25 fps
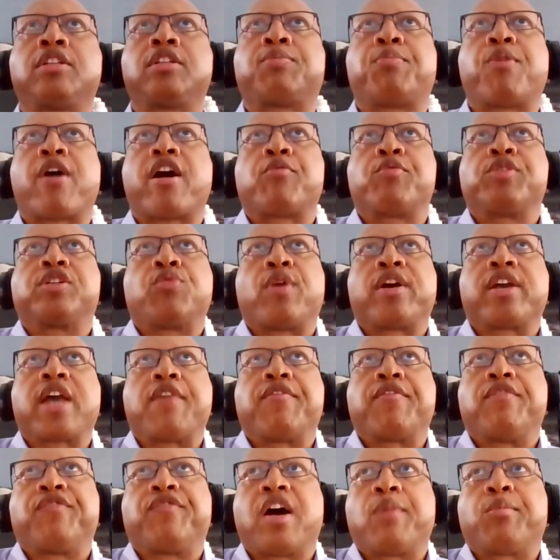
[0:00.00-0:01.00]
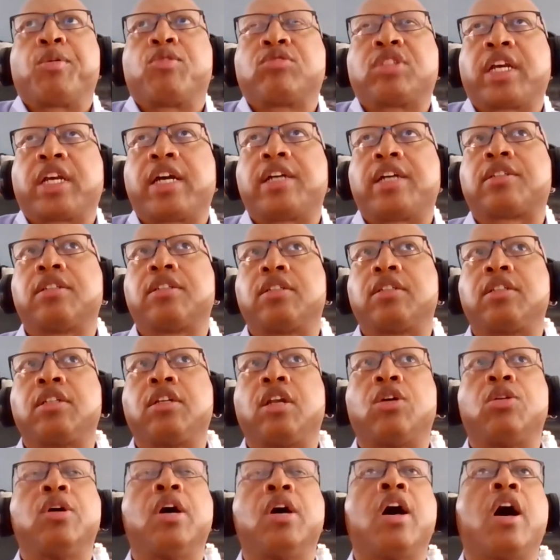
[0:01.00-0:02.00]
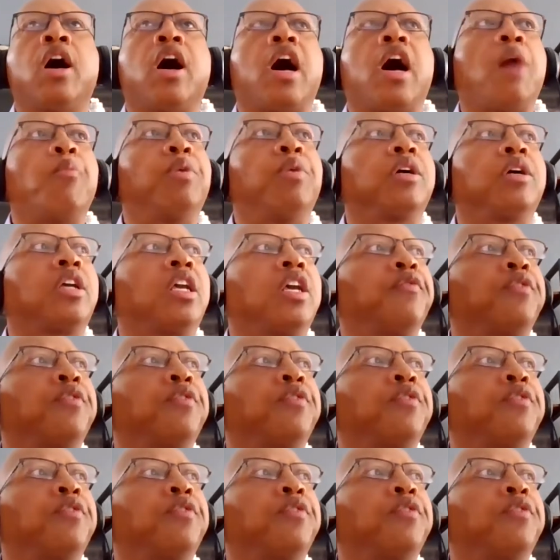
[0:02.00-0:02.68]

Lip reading: This is part of the reason why you have environmental justice. I'm gonna